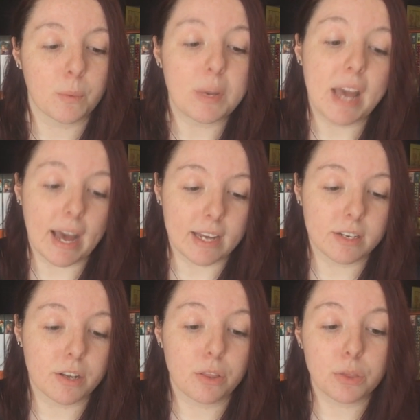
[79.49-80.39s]
We
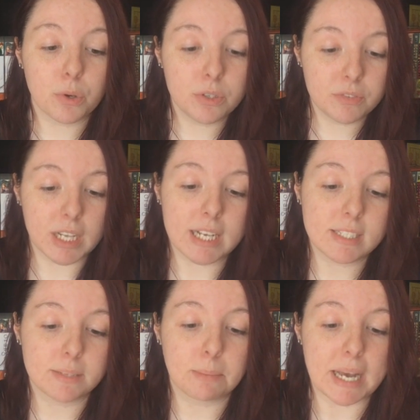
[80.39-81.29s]
had Throne of Glass
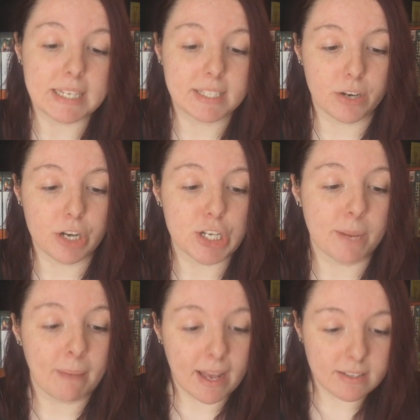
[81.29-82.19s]
by Sarah
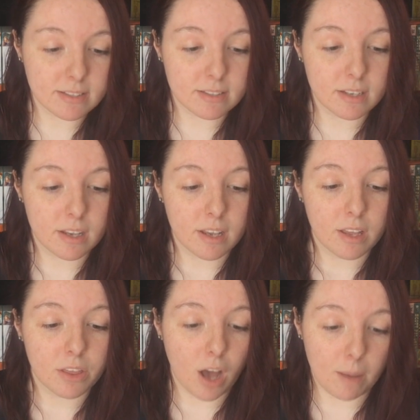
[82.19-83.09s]
J. Maas,
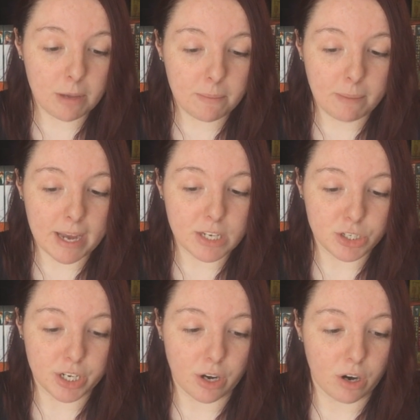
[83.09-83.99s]
The Hobbit by
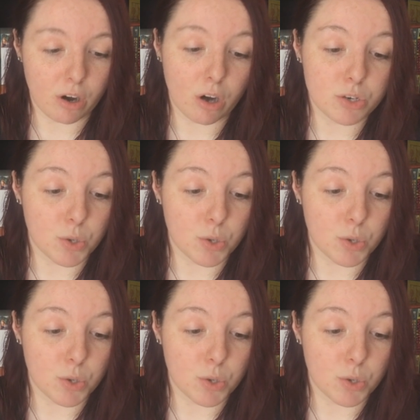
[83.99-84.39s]
J.R.R.